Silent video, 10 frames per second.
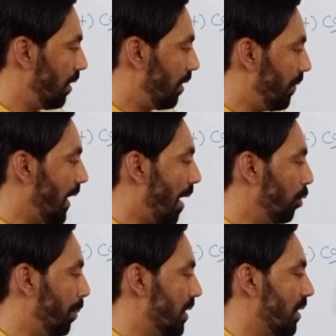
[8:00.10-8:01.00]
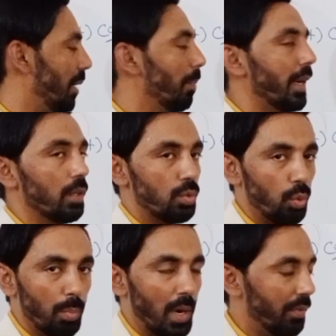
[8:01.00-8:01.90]
We have to prescribe minus
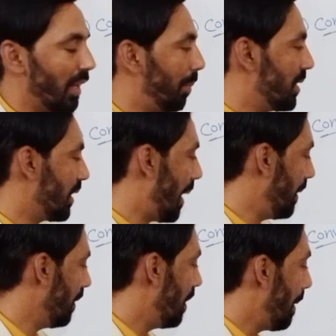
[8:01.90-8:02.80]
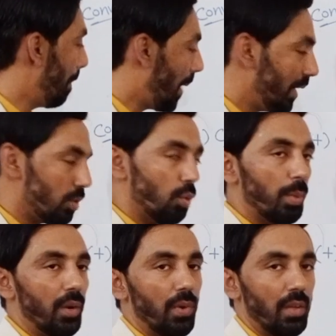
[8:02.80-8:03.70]
2, but we are prescribing minus
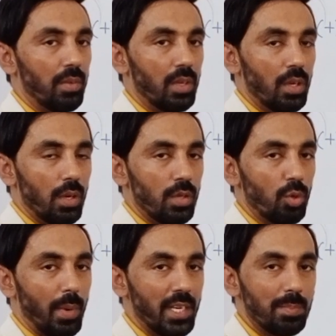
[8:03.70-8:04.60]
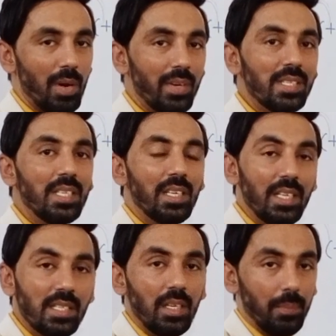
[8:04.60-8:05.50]
2.5. So minus power is
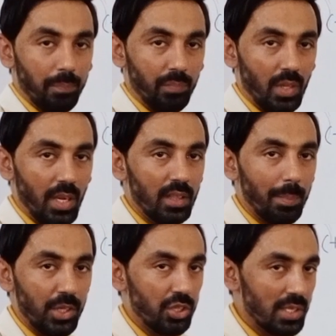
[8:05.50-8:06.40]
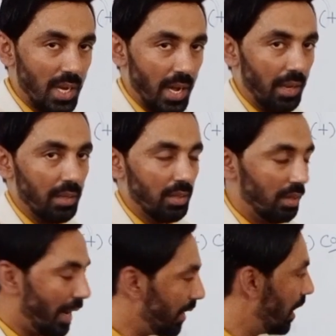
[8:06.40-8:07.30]
increasing in the patient's eye,
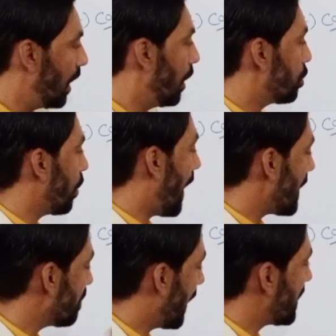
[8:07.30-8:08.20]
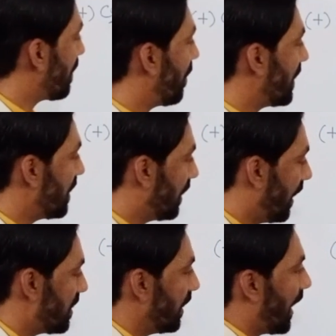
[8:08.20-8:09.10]
right? So as minus power is
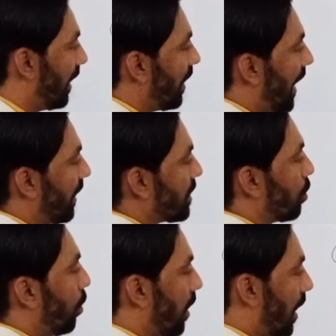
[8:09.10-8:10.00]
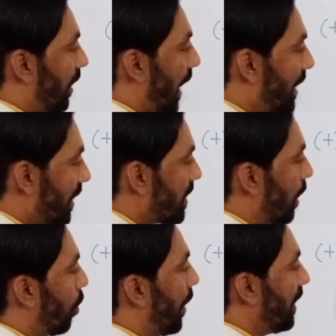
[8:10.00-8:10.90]
increasing and light rays are
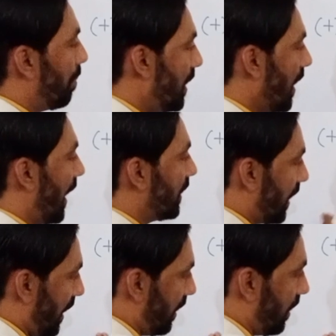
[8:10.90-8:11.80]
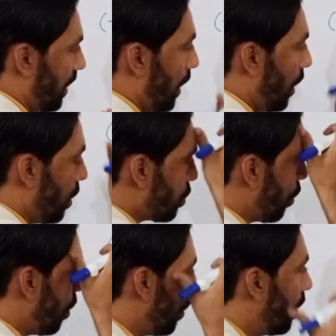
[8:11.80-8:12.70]
going behind the retina,
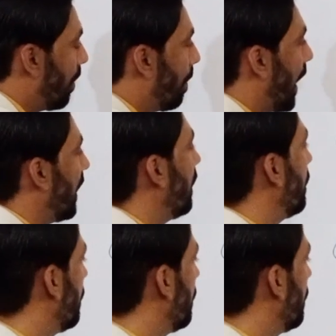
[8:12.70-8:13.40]
so by